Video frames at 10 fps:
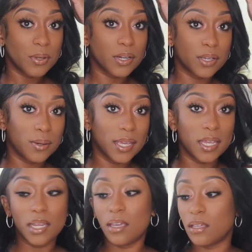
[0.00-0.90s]
I'm gonna go
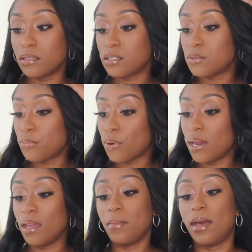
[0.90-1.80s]
ahead and
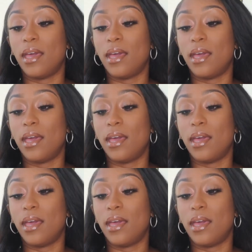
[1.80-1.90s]
spray my